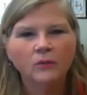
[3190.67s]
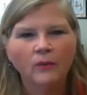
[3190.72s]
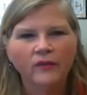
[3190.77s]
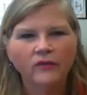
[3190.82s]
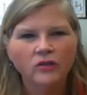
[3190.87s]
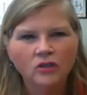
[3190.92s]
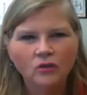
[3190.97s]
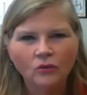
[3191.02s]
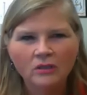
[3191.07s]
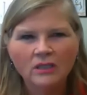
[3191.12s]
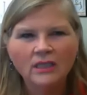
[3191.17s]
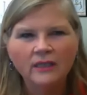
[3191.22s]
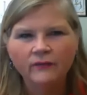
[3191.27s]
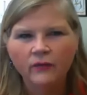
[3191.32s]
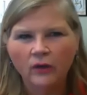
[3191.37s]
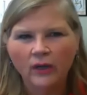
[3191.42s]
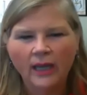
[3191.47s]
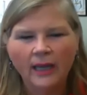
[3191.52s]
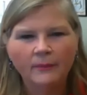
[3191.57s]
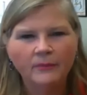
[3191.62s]
So whether students live
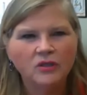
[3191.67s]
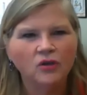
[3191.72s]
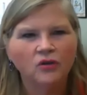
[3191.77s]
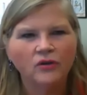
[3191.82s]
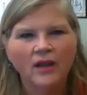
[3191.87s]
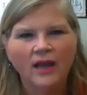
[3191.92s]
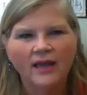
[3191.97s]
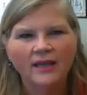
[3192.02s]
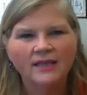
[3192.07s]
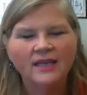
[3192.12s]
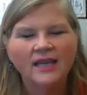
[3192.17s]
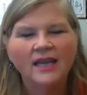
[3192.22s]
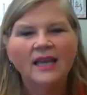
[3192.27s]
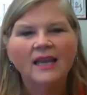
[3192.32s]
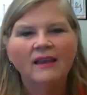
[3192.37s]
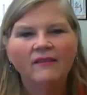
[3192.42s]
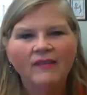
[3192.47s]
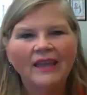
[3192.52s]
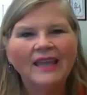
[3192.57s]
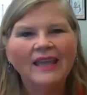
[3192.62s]
on campus or not,
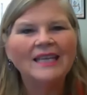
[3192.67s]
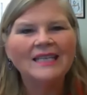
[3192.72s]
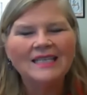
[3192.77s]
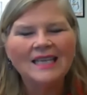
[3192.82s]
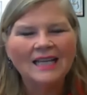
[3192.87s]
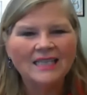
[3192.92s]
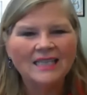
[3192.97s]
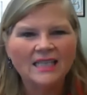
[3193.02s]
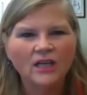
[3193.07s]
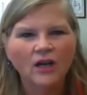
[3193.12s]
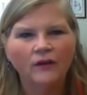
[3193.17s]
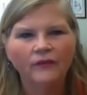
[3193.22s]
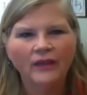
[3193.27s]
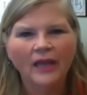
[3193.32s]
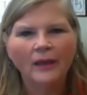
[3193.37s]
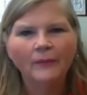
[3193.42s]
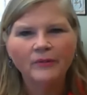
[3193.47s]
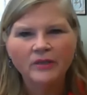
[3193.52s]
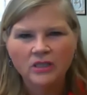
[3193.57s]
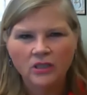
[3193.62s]
they get tested off
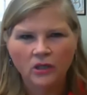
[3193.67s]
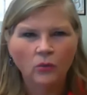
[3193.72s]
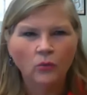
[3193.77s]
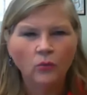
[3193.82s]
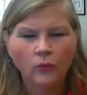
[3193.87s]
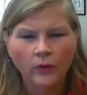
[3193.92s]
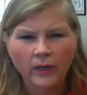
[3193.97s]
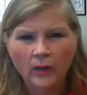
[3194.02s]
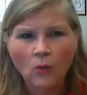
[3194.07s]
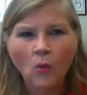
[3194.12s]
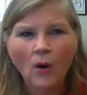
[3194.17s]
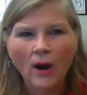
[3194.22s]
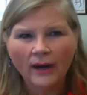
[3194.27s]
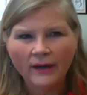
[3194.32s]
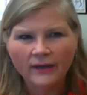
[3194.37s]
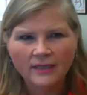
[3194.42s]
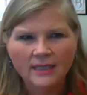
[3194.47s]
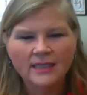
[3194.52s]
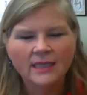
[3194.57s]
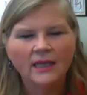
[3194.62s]
campus. They're
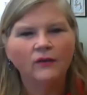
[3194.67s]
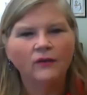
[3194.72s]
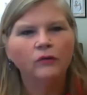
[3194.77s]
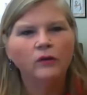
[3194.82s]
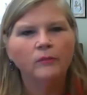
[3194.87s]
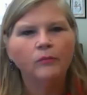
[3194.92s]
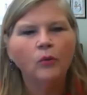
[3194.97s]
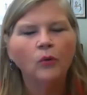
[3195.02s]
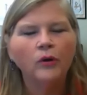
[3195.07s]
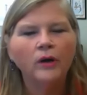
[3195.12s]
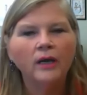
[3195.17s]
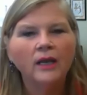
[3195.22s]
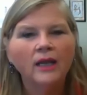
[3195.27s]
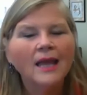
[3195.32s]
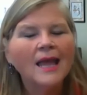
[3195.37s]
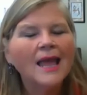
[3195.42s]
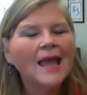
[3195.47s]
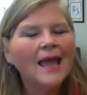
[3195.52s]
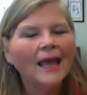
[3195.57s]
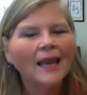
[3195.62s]
required to self-report,
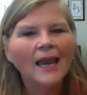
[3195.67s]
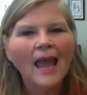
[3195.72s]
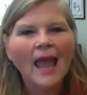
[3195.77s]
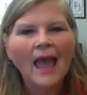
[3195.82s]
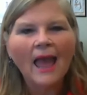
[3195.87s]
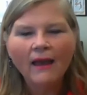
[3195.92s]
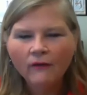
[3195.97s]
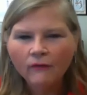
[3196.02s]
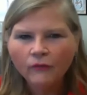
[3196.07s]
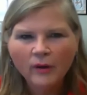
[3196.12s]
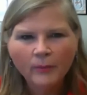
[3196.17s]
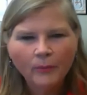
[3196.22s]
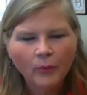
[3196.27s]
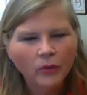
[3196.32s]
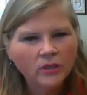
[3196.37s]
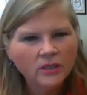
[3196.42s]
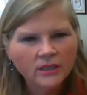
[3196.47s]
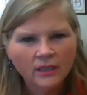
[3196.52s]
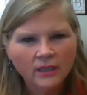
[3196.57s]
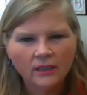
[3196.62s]
and every
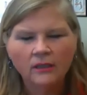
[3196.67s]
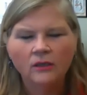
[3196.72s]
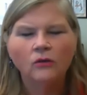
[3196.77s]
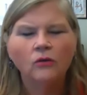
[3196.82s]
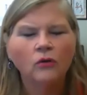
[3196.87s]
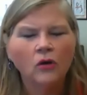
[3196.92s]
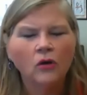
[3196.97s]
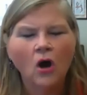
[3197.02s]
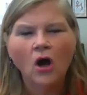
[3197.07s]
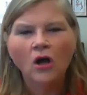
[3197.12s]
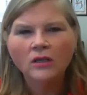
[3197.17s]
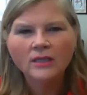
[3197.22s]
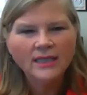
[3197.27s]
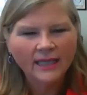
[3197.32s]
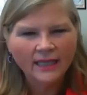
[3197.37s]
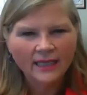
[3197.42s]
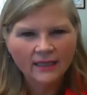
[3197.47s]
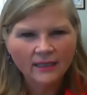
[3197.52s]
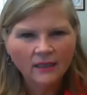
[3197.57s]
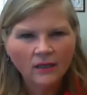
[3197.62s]
person who calls
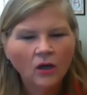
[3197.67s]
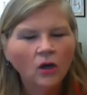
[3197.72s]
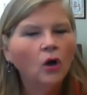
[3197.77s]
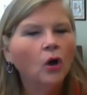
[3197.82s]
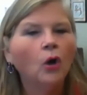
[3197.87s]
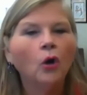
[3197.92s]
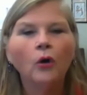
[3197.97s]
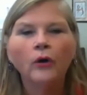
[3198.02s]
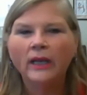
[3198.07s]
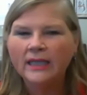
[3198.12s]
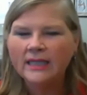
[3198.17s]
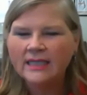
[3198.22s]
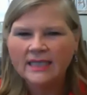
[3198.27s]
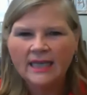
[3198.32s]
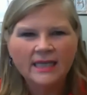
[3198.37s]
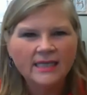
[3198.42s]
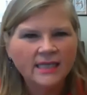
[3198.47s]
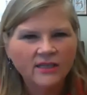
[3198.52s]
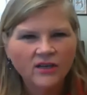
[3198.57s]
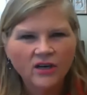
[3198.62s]
in or gets
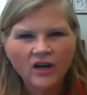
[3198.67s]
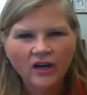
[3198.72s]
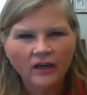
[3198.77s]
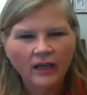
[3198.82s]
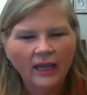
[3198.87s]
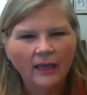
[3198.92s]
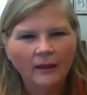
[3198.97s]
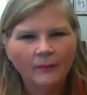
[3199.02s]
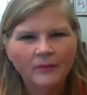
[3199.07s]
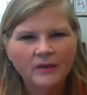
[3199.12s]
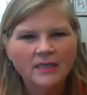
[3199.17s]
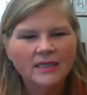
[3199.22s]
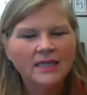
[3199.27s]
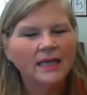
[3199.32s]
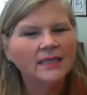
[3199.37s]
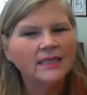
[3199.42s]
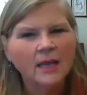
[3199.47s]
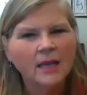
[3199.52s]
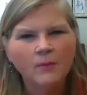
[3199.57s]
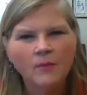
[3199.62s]
tested on our campus
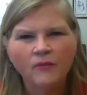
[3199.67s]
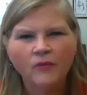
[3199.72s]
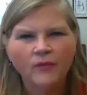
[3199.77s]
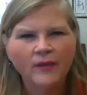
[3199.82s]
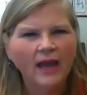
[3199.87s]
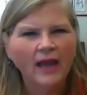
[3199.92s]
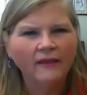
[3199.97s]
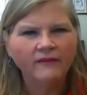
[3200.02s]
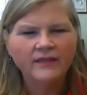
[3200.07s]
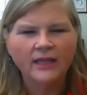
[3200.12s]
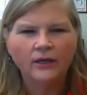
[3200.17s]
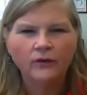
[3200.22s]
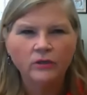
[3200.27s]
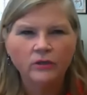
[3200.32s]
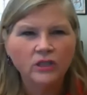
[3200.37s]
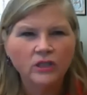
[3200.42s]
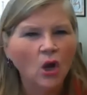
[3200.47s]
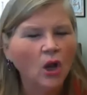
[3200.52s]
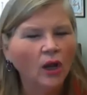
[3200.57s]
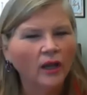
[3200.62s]
has someone from the health center
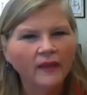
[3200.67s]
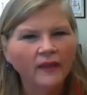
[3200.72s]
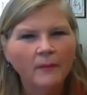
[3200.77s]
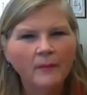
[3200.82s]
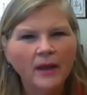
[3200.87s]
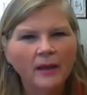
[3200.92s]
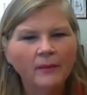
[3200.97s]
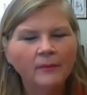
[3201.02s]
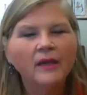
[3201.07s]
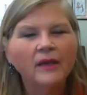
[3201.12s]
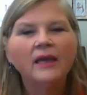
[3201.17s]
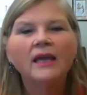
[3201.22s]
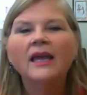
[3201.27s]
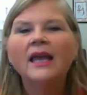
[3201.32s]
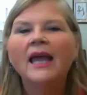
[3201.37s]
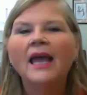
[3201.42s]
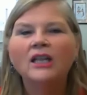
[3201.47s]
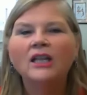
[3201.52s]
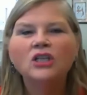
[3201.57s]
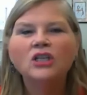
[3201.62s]
who's calling them up
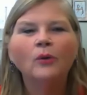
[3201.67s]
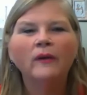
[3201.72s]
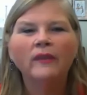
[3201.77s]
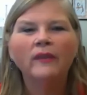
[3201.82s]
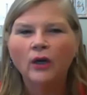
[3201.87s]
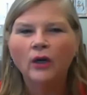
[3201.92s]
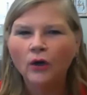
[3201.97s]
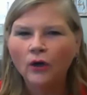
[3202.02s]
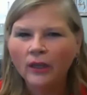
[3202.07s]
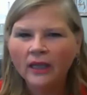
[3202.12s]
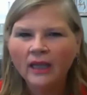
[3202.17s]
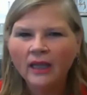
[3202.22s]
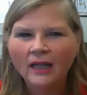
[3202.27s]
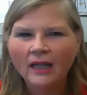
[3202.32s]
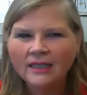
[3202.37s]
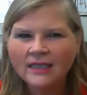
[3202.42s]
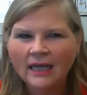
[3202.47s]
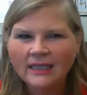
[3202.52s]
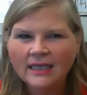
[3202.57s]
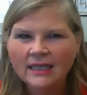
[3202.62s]
and doing the early
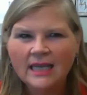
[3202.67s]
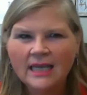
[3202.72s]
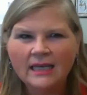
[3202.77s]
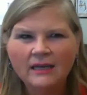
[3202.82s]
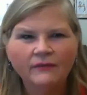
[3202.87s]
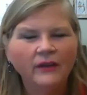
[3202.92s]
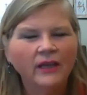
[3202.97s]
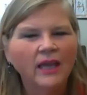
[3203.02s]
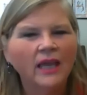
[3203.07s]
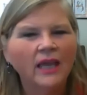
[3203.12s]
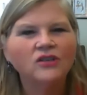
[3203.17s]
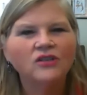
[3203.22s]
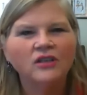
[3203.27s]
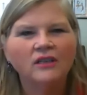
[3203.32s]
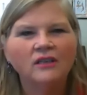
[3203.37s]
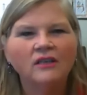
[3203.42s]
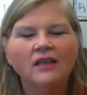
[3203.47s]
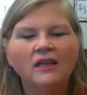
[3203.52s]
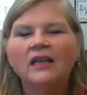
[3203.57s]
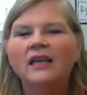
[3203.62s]
contact
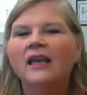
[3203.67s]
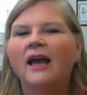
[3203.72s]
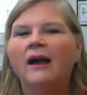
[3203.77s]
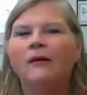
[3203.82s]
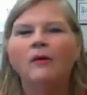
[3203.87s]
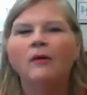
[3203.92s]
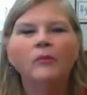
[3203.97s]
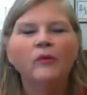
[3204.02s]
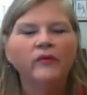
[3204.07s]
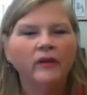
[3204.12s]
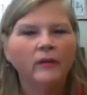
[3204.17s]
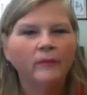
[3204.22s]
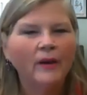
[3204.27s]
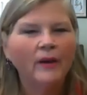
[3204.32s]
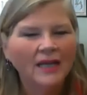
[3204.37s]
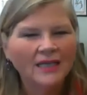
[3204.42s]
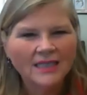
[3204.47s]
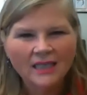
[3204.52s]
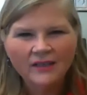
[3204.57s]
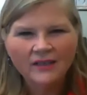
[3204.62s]
identification and we're moving
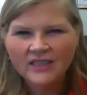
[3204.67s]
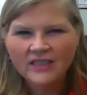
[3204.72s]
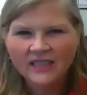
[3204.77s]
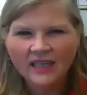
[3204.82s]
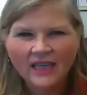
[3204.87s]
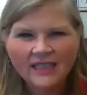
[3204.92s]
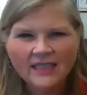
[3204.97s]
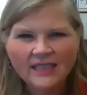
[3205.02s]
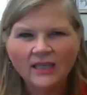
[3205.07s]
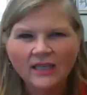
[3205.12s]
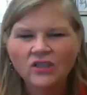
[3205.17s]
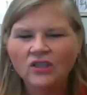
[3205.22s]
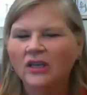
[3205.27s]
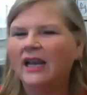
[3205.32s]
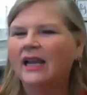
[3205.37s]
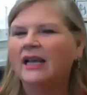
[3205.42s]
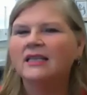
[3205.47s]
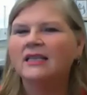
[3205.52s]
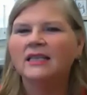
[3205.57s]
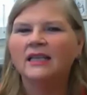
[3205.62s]
positives into isolation
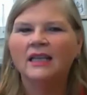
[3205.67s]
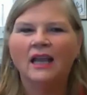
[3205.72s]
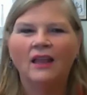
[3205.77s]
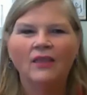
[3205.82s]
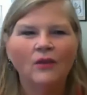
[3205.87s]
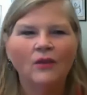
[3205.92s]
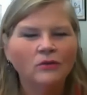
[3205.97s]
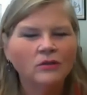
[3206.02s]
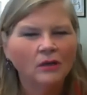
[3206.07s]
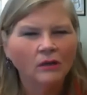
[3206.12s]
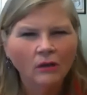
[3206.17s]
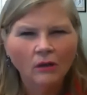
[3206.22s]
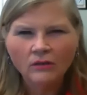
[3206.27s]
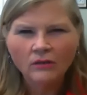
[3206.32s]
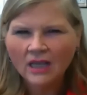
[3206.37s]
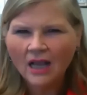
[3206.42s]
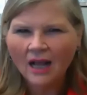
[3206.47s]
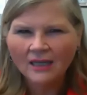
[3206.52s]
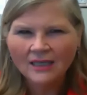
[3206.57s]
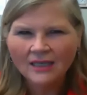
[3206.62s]
housing and those in
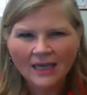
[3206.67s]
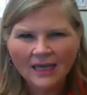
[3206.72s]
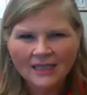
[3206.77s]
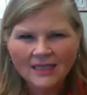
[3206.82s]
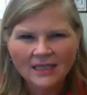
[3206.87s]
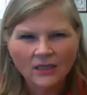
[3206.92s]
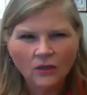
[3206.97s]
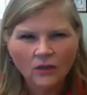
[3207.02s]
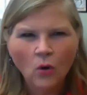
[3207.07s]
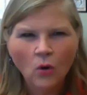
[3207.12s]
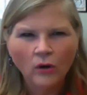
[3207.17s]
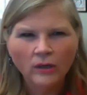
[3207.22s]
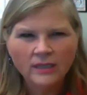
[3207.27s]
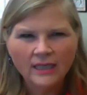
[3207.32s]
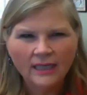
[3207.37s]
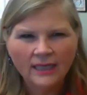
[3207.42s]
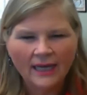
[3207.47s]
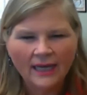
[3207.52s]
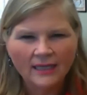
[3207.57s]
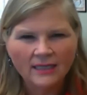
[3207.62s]
close contacts into
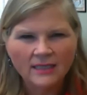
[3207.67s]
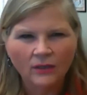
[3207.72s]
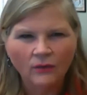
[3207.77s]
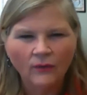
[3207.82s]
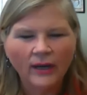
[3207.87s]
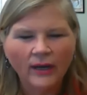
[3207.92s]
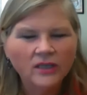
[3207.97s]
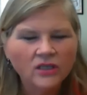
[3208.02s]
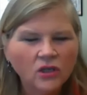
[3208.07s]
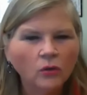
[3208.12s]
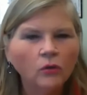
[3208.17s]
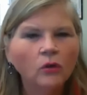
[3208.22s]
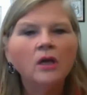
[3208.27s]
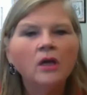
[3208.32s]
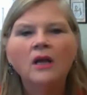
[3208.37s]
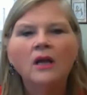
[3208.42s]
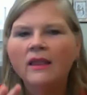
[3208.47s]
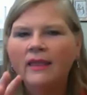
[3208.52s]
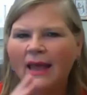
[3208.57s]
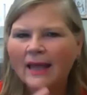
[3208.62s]
quarantine housing, right? So
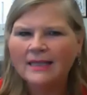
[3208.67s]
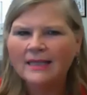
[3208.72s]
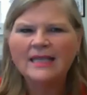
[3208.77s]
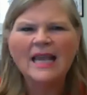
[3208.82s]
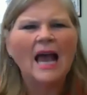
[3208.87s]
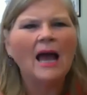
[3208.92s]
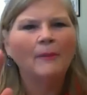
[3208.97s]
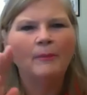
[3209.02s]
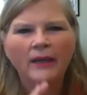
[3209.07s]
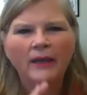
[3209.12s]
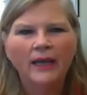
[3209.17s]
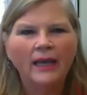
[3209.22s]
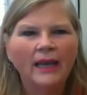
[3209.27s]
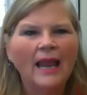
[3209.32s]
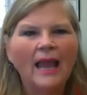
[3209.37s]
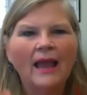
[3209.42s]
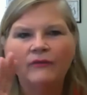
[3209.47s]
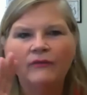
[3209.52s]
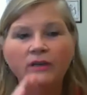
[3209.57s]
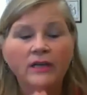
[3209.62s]
that's
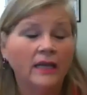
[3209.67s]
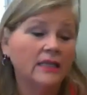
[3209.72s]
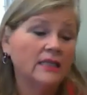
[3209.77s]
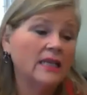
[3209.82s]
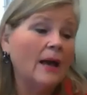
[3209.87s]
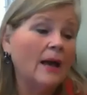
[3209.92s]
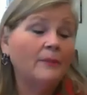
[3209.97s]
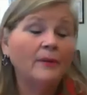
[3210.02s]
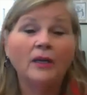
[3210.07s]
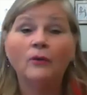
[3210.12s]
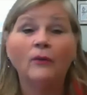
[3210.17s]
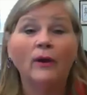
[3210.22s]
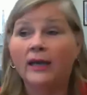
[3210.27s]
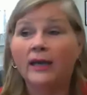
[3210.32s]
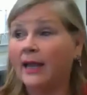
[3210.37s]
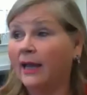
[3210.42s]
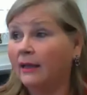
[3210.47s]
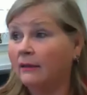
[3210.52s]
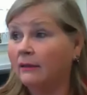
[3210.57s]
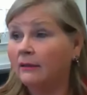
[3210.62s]
happening every day. It's happening right
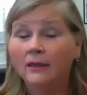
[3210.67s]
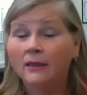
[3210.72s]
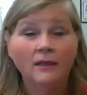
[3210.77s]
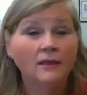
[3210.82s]
now.